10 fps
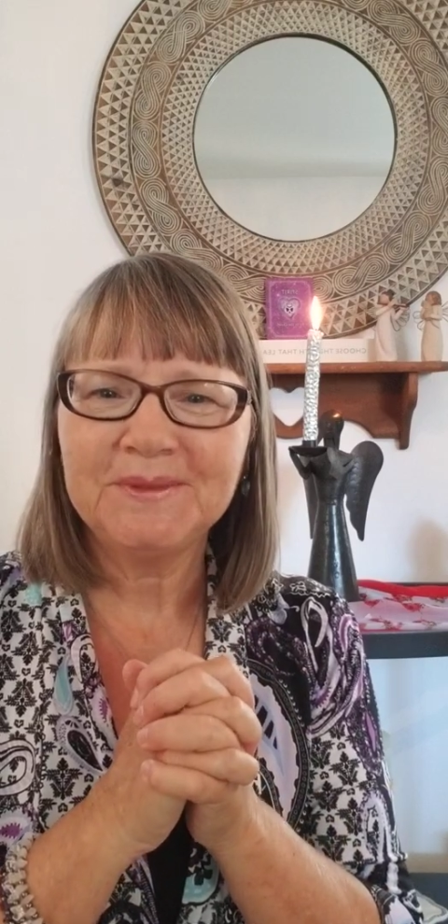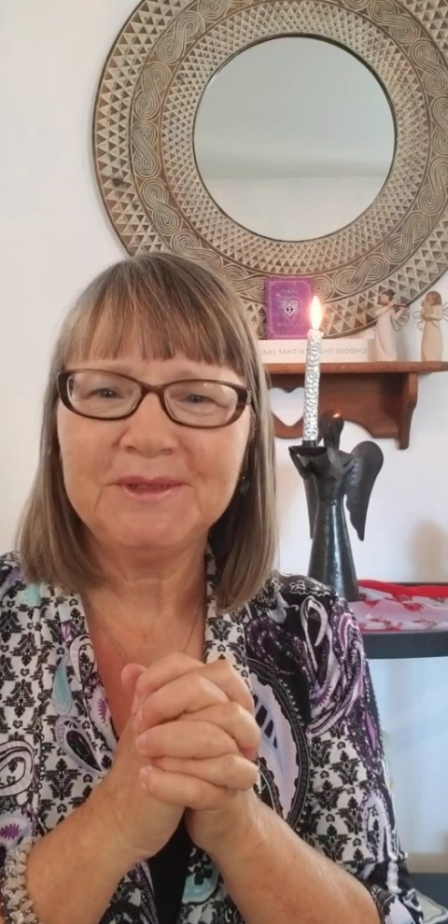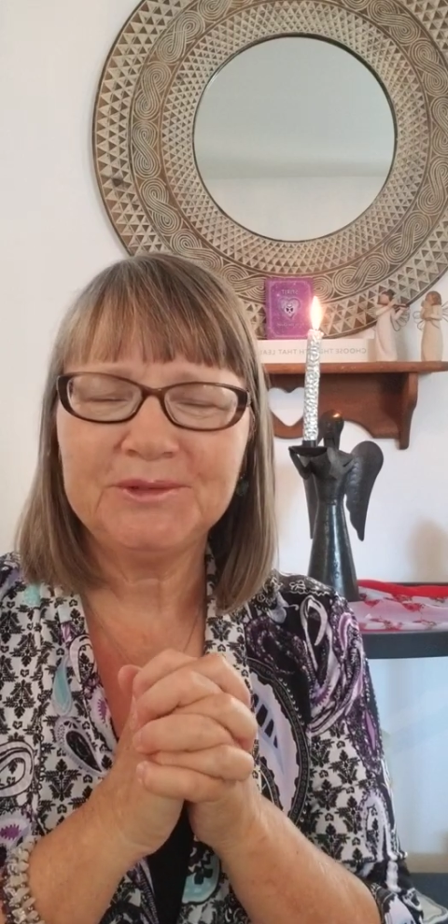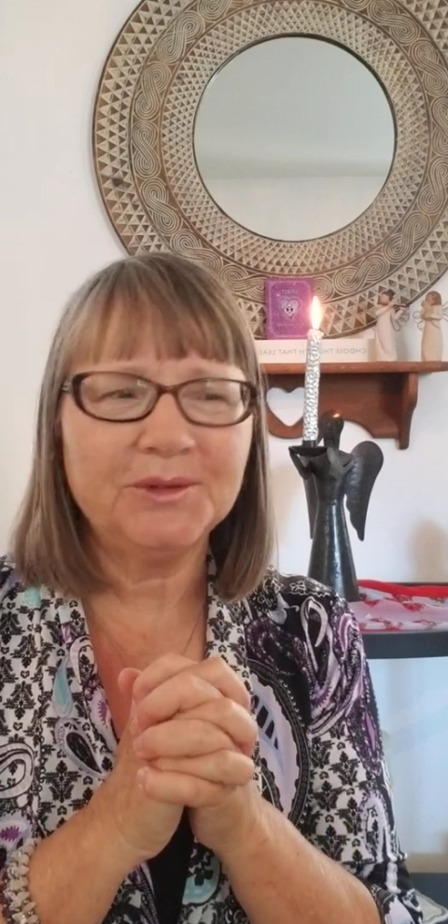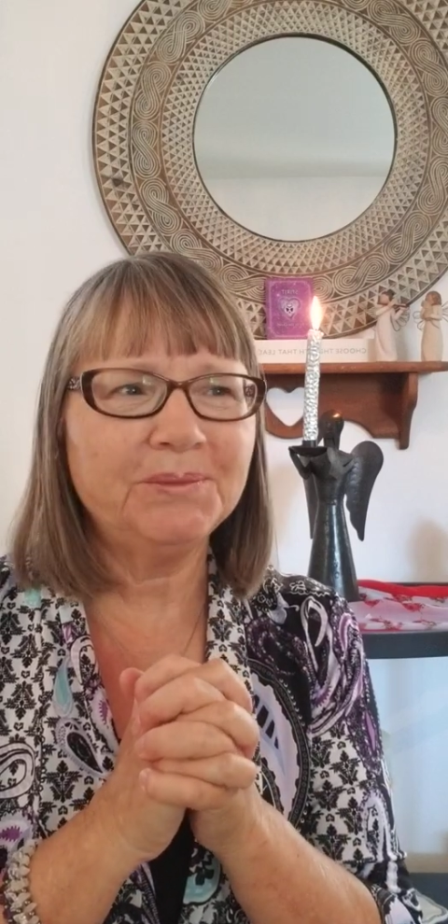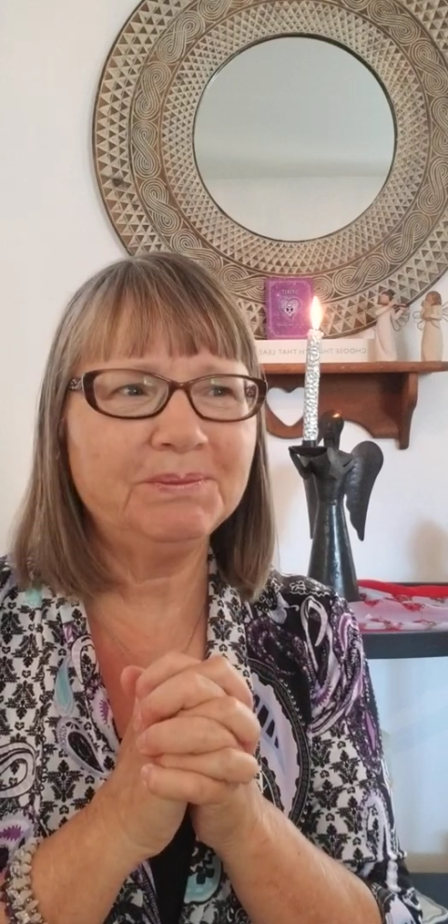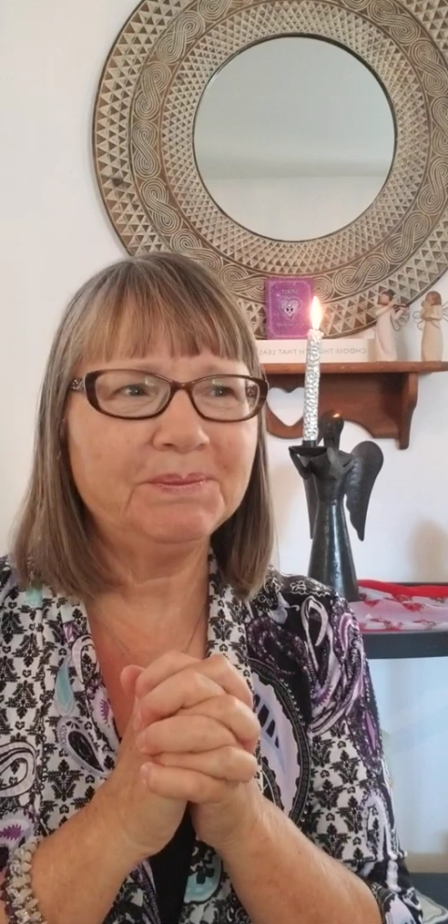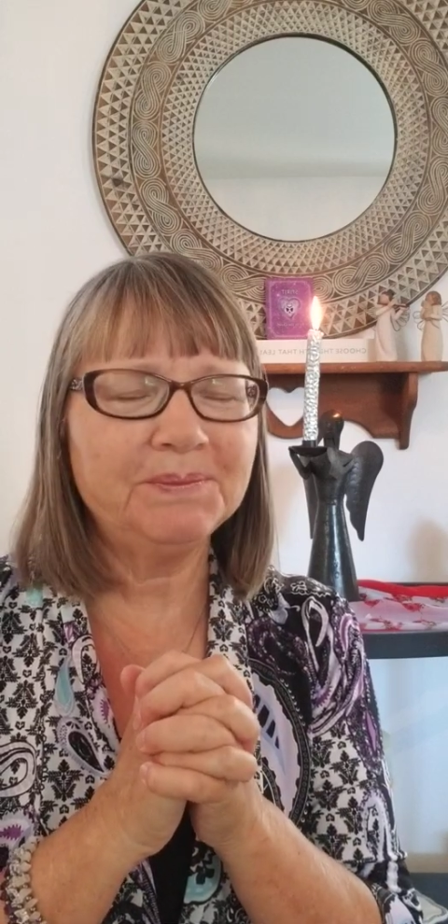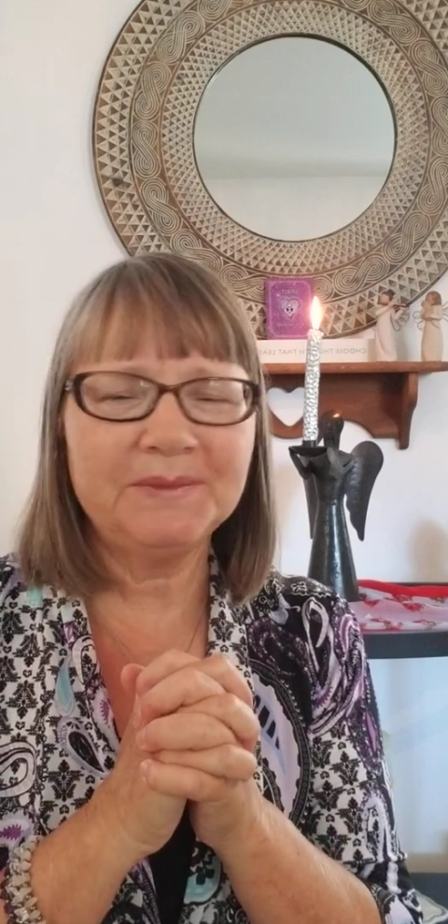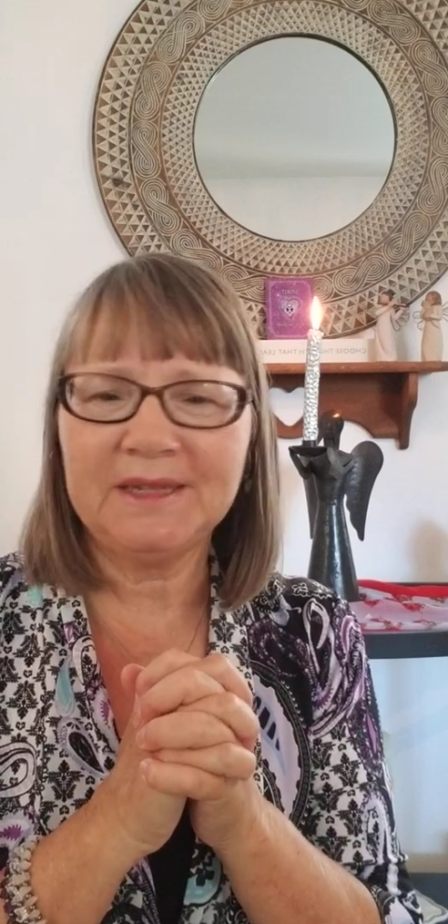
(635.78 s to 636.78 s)
So
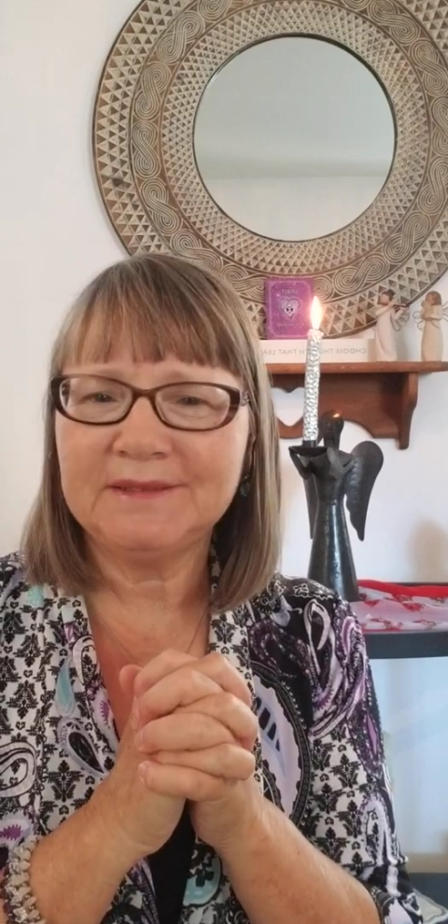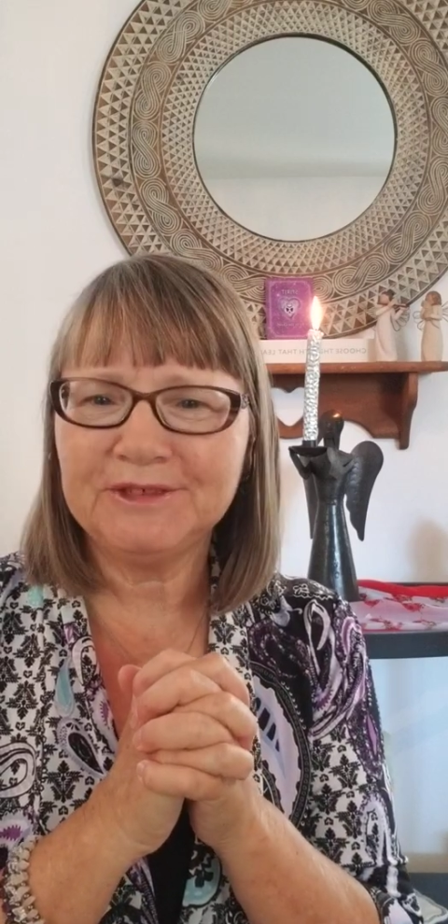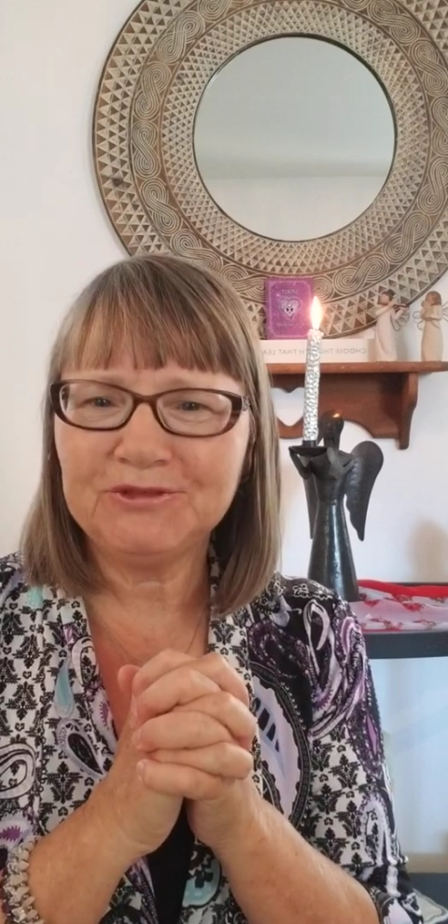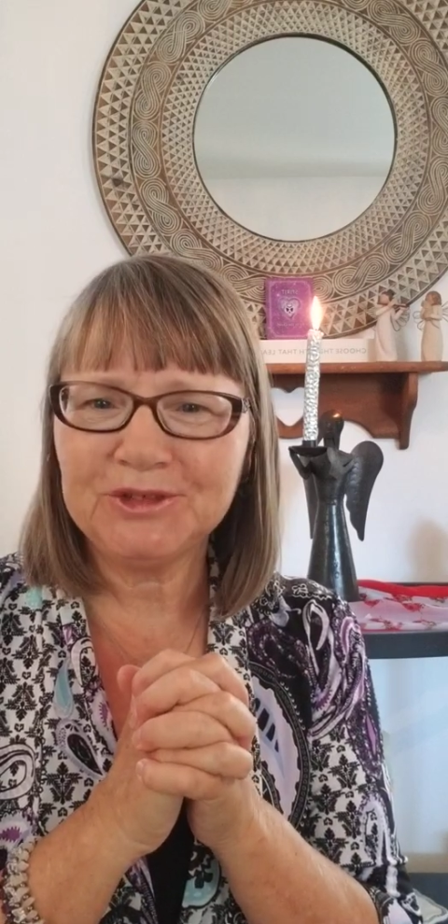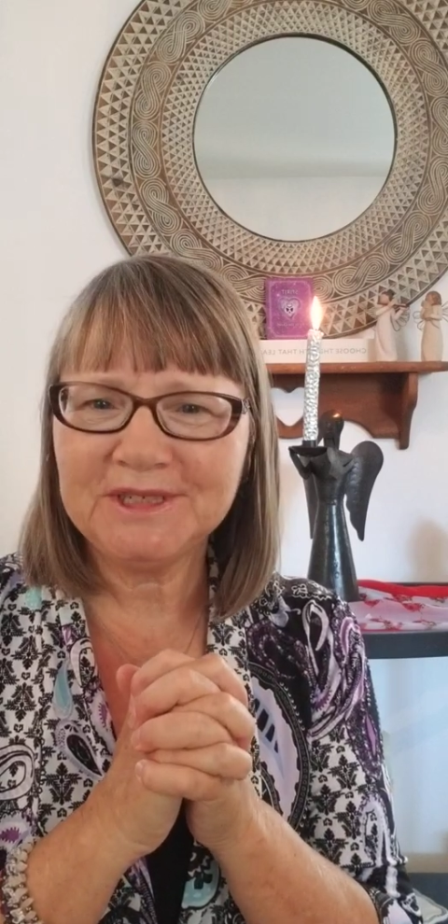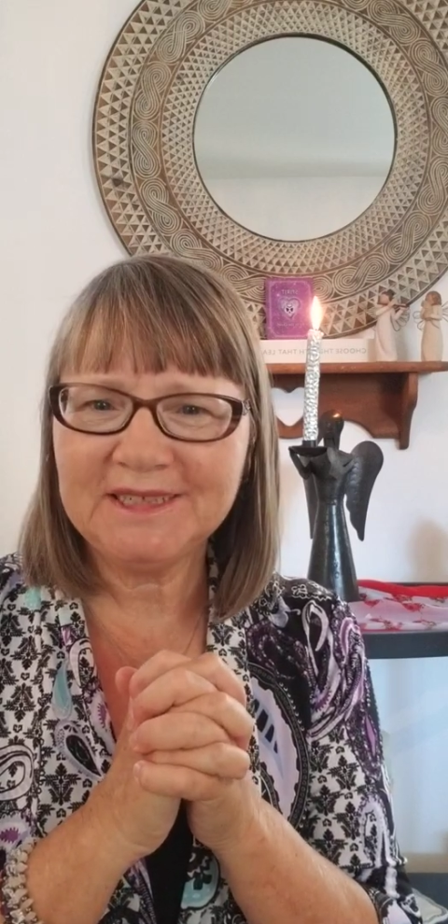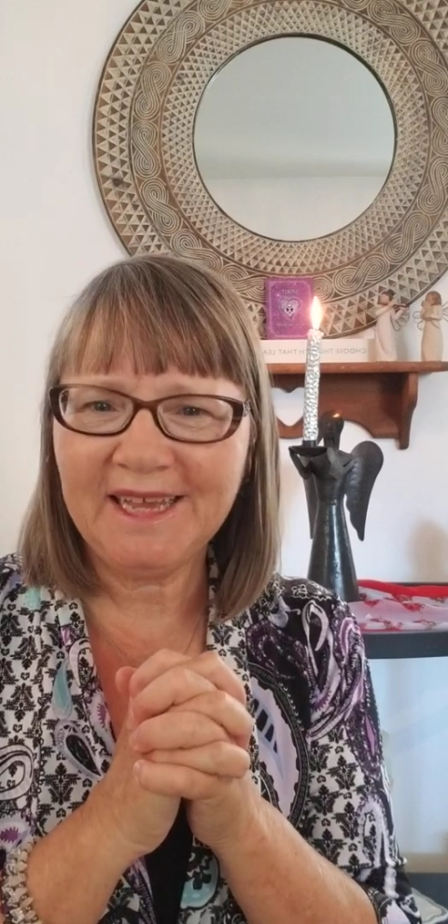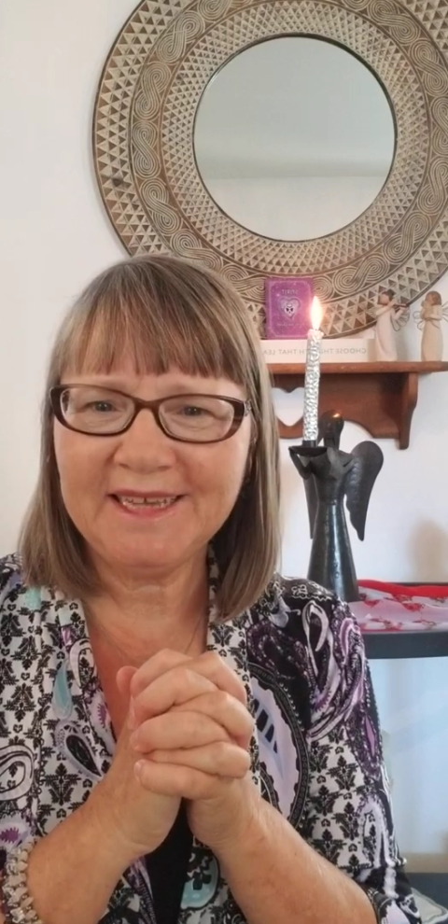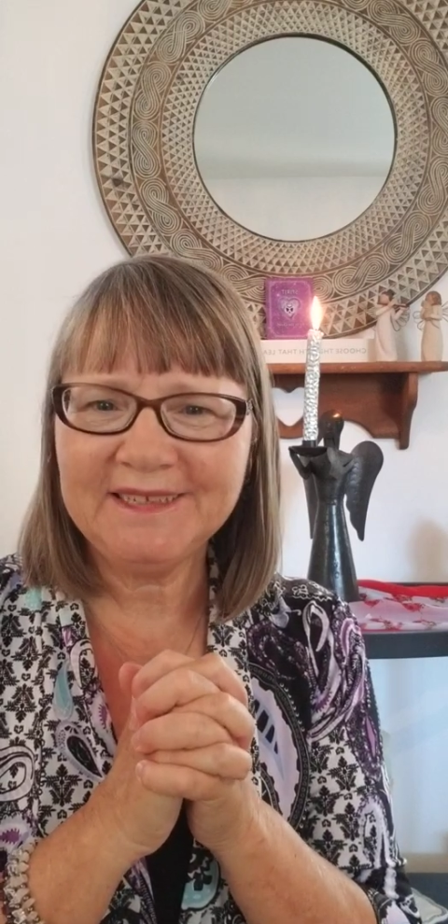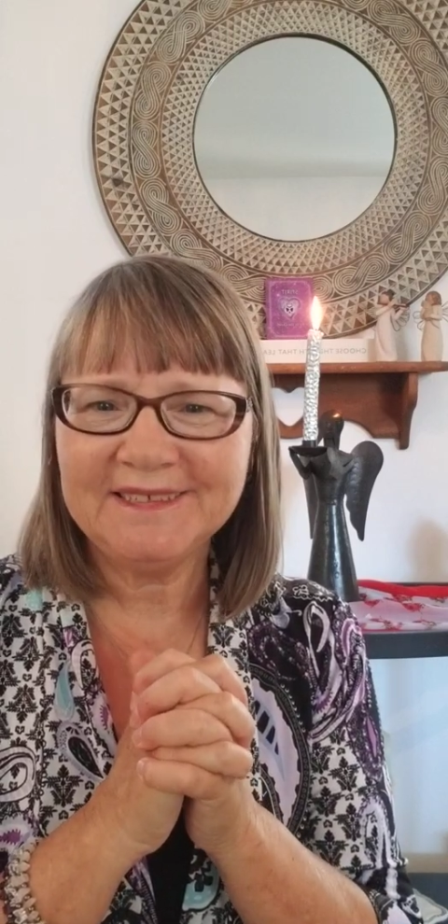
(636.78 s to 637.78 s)
that's it for
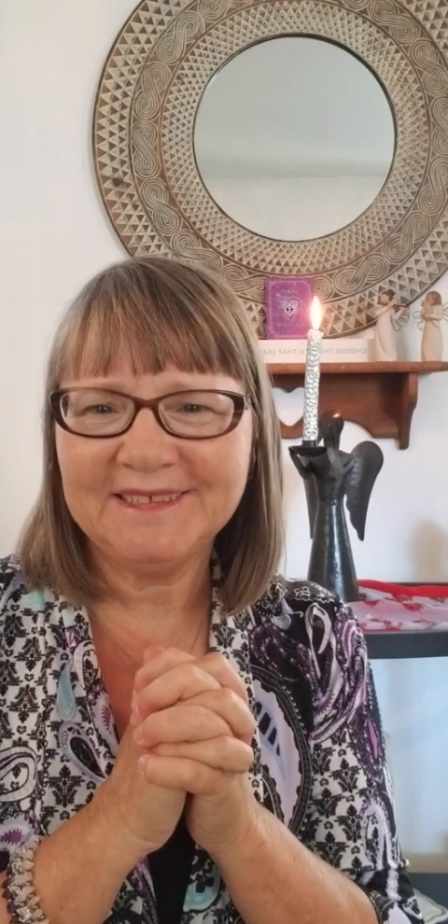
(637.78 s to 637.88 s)
today,